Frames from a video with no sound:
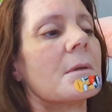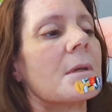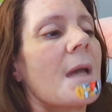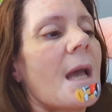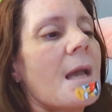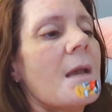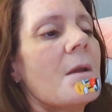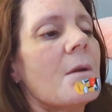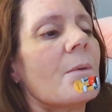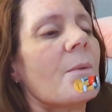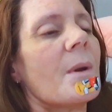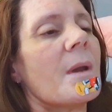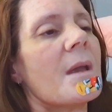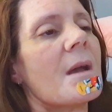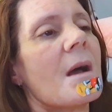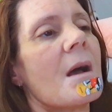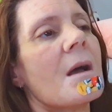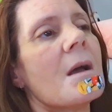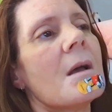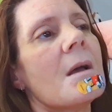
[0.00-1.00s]
Okay, we
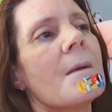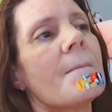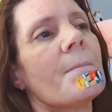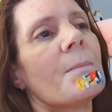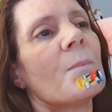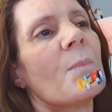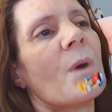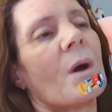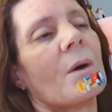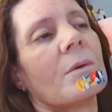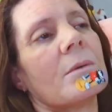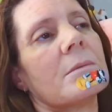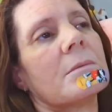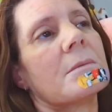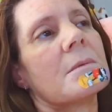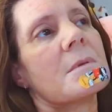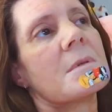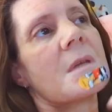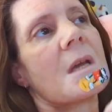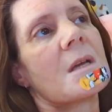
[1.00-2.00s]
are, well,
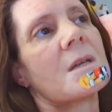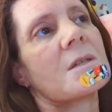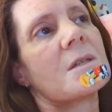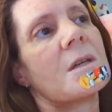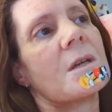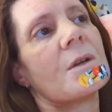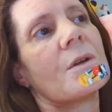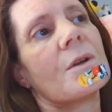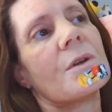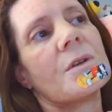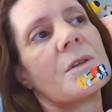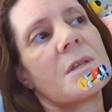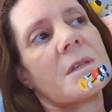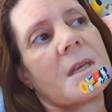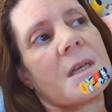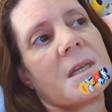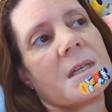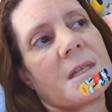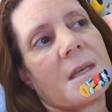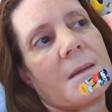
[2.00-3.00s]
it's actually an
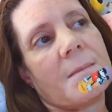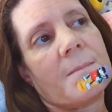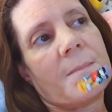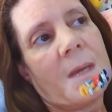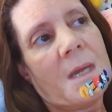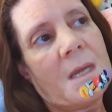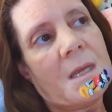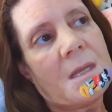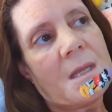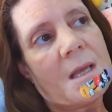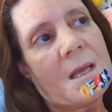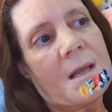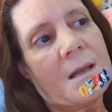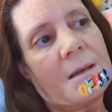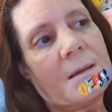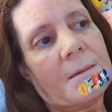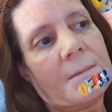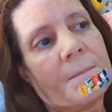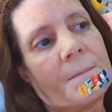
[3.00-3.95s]
OCD me thing.